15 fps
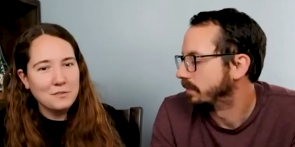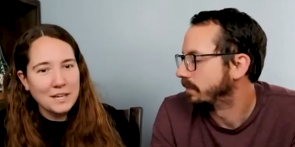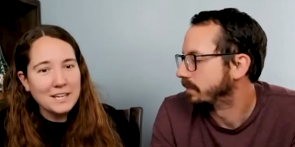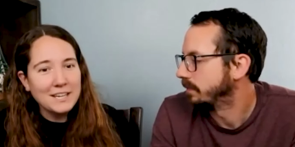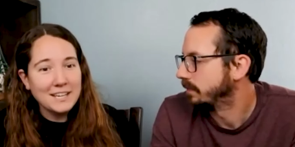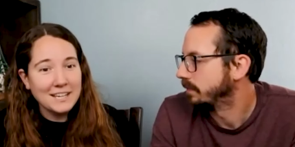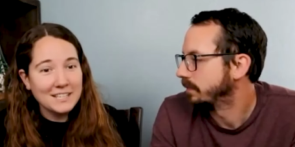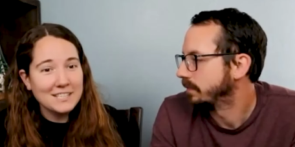Speaker 1: they
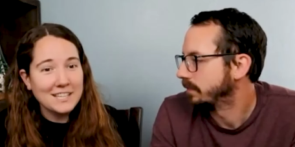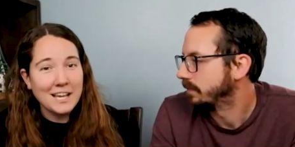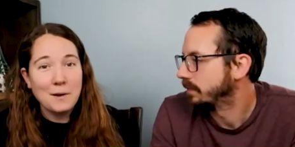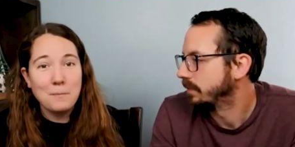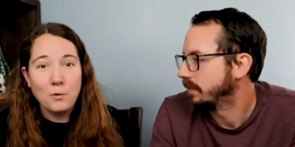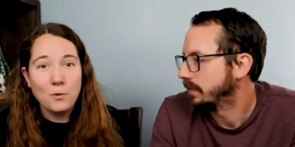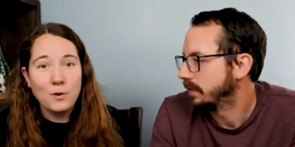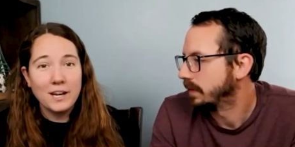can get to
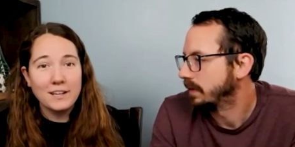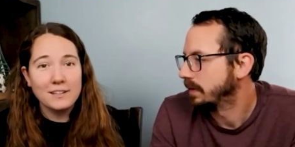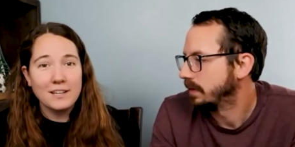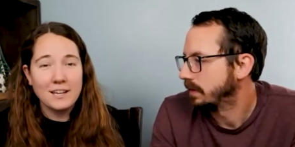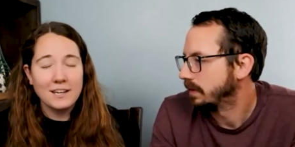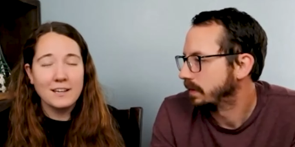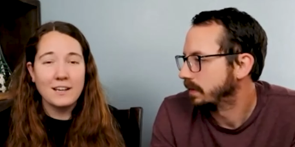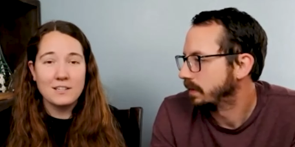that point,
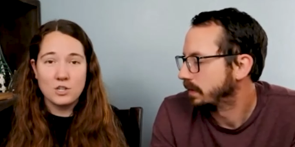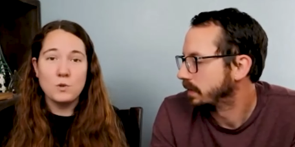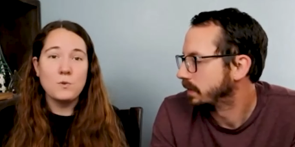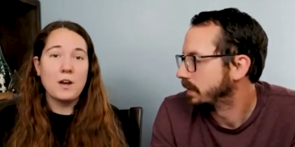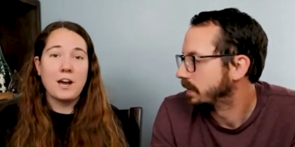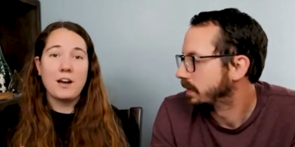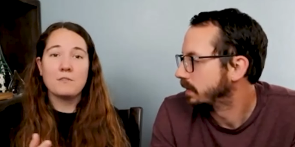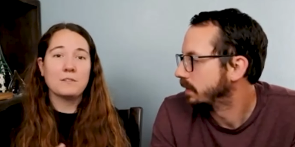like as you
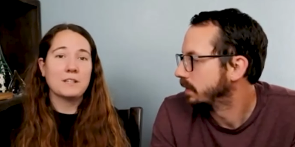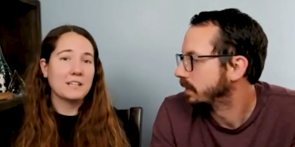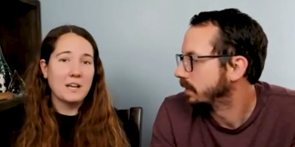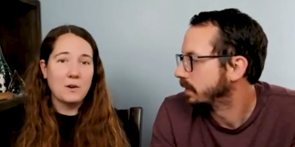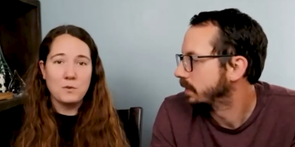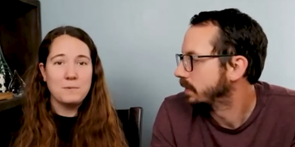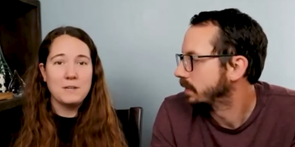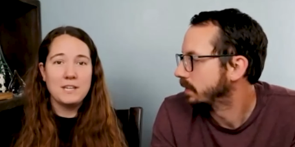have, like
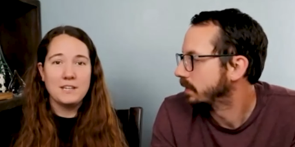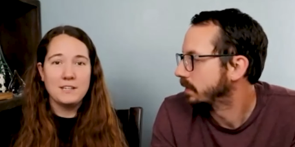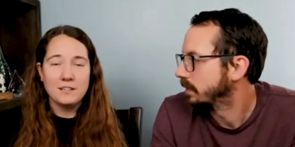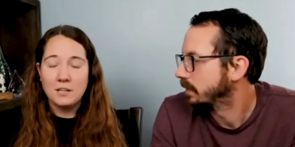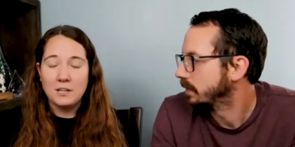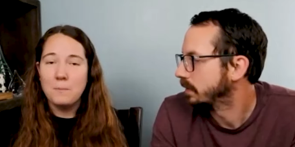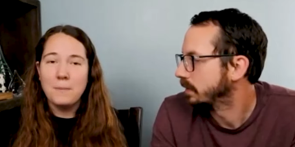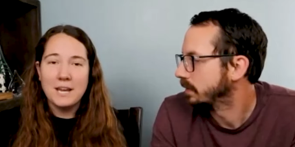that would be
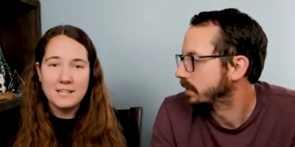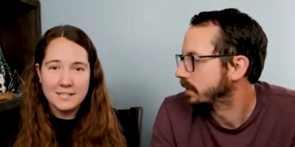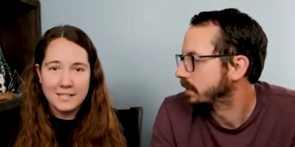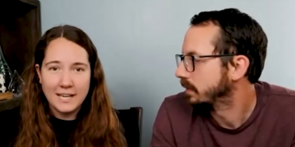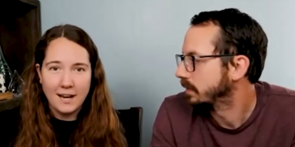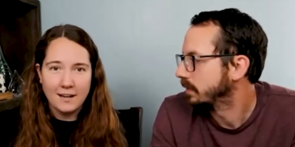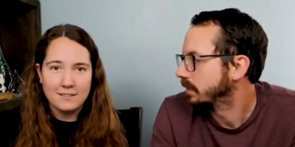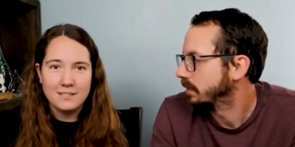an
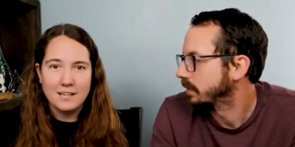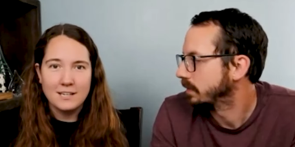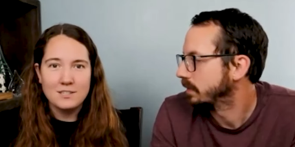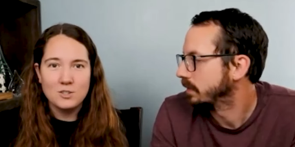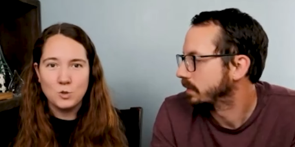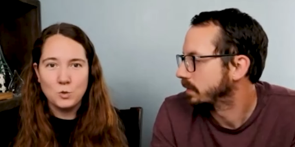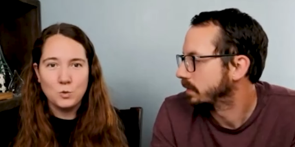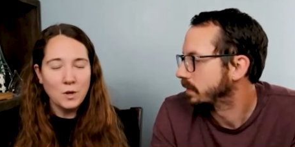amazing asset
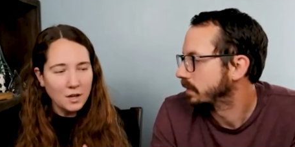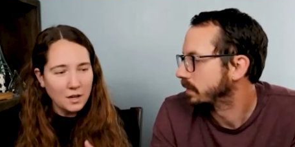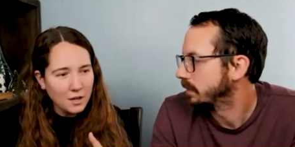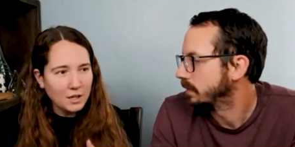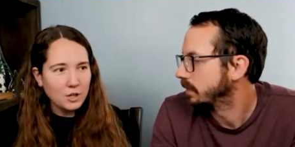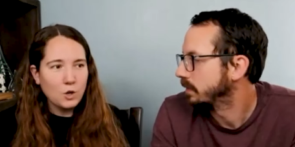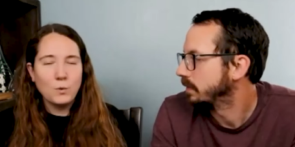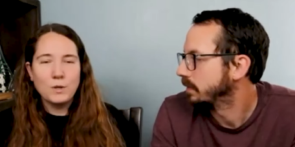to
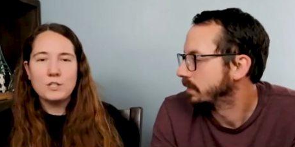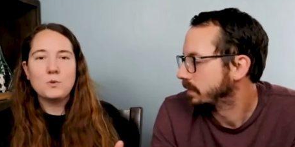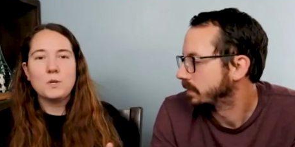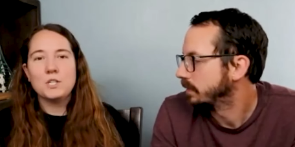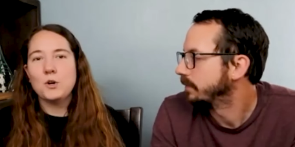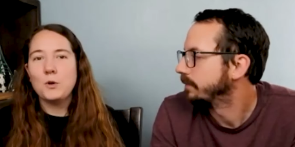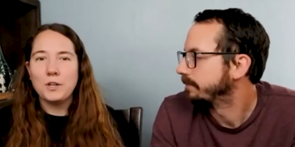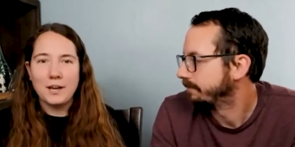go into
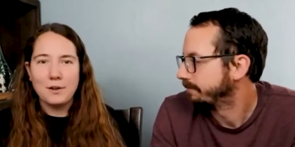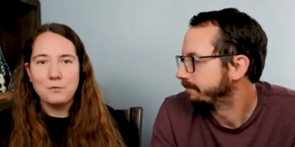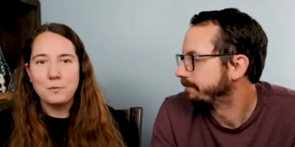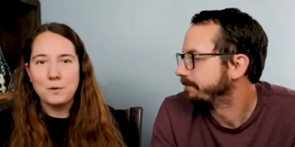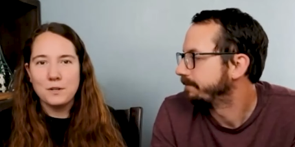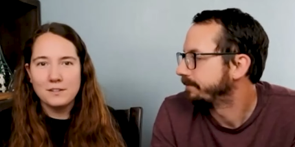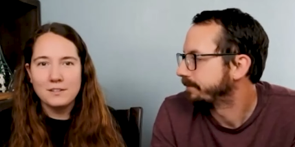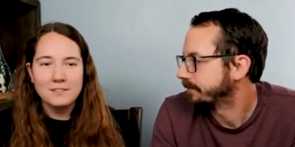adult life
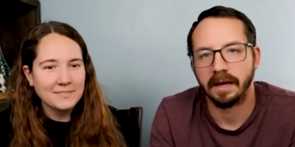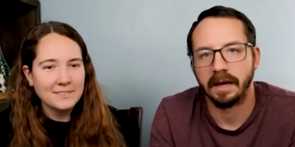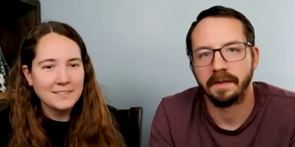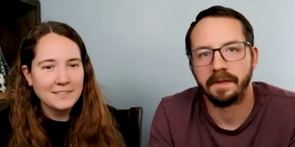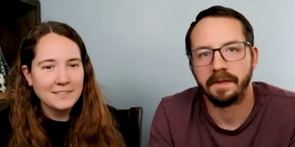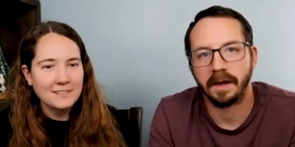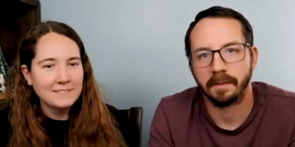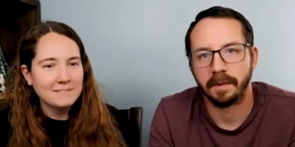with.
Speaker 2: I
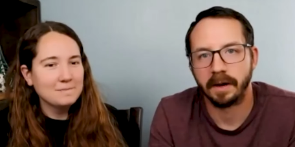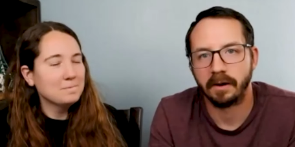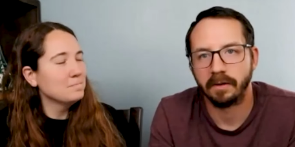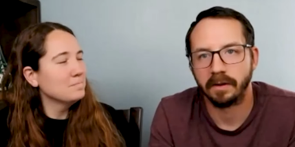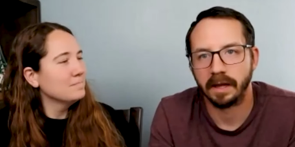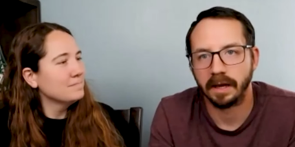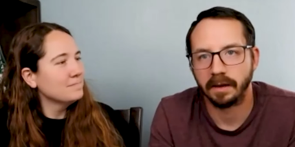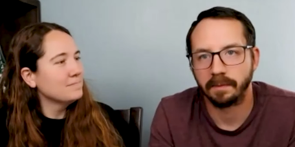think
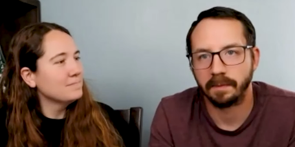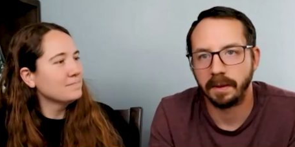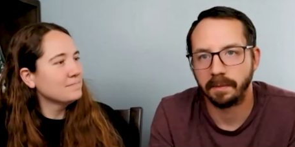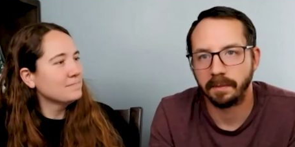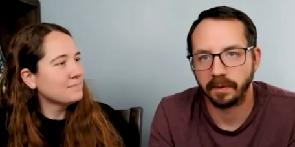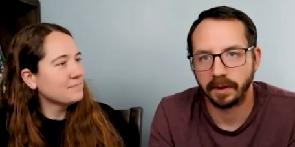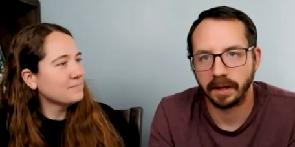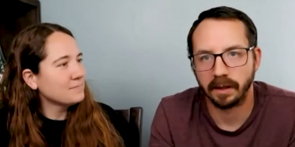about like
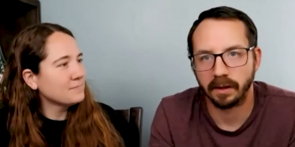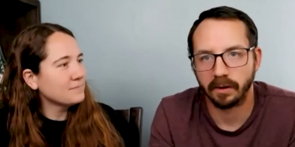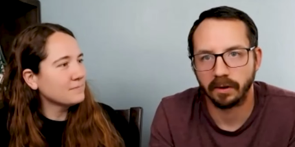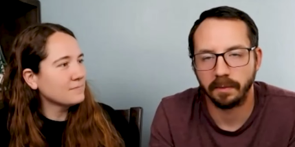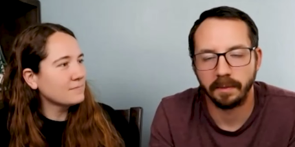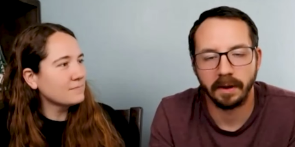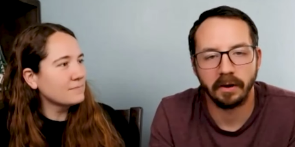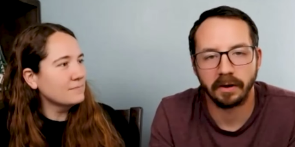people that learn
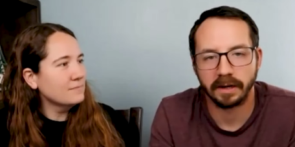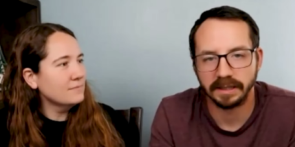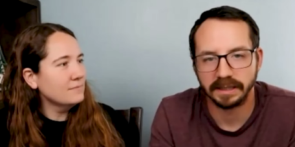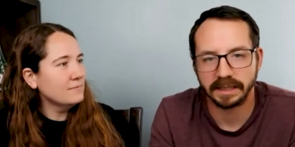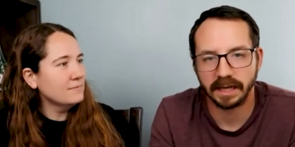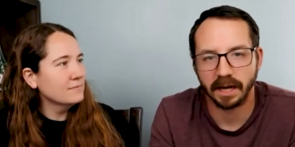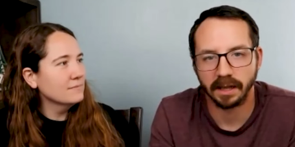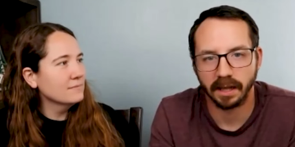American
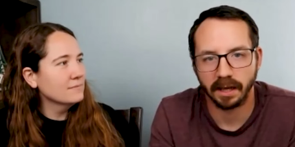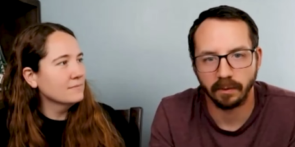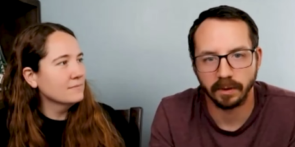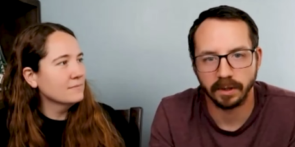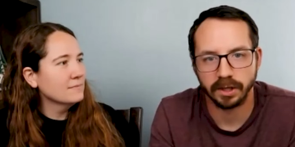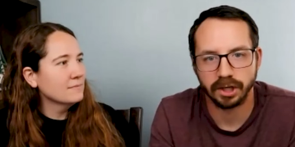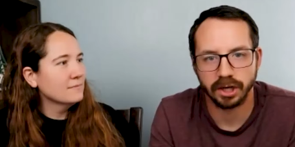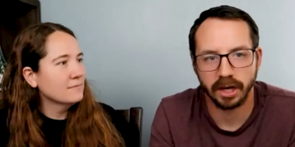Sign
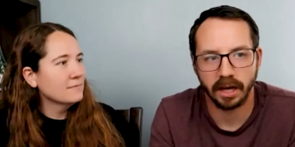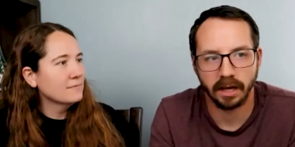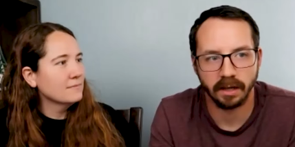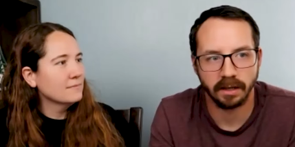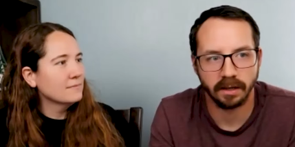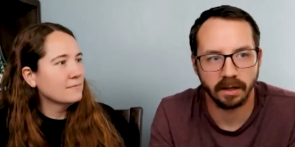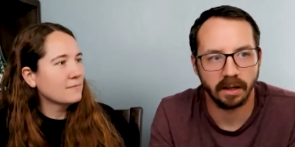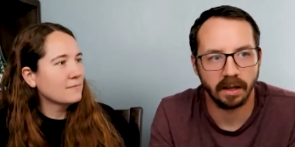Language,
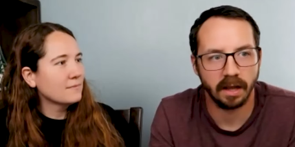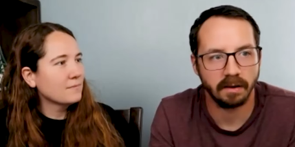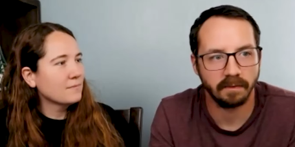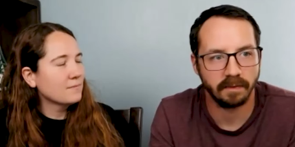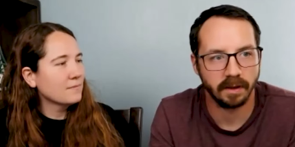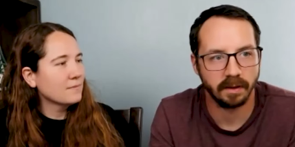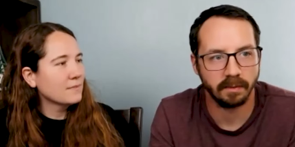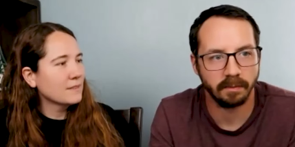and a lot of
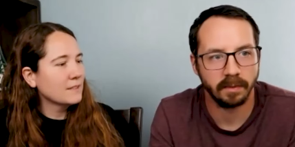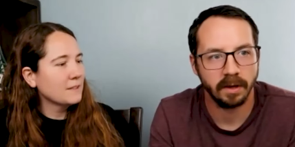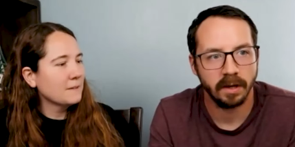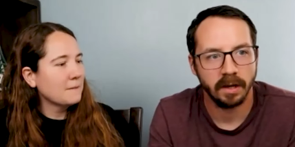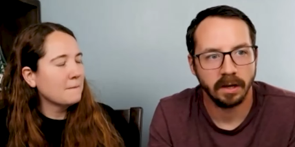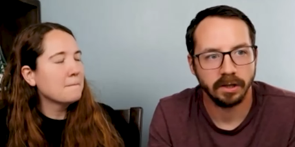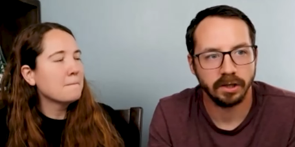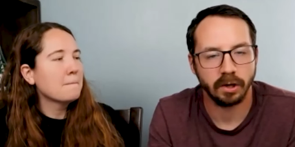them
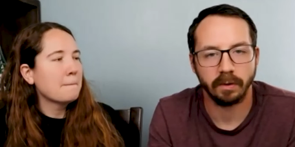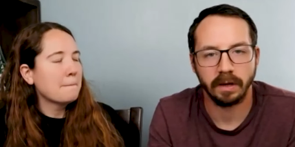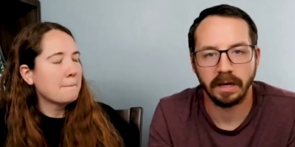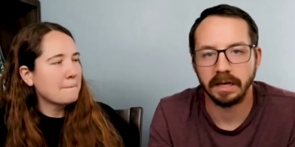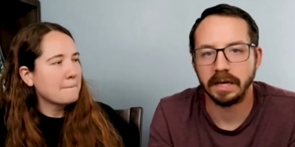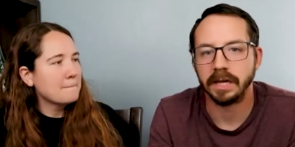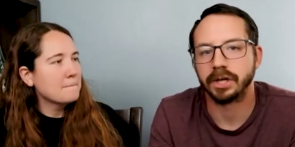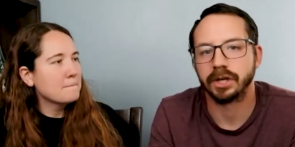don't
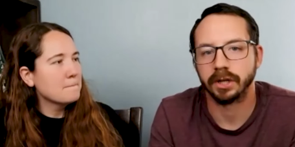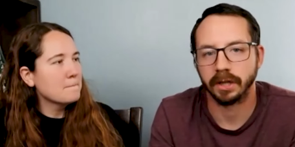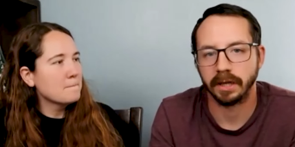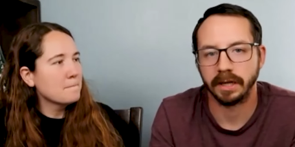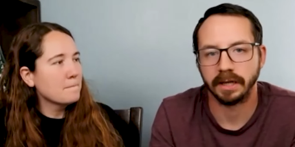initially